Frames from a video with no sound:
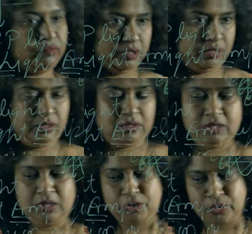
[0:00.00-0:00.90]
learned.
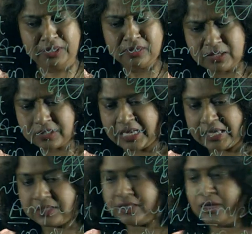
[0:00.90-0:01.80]
So, in this
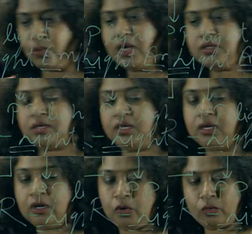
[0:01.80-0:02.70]
case, in advanced trend,
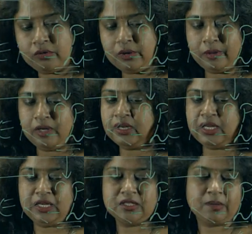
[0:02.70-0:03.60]
what we will be
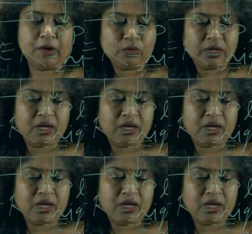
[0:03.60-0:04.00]
learning is about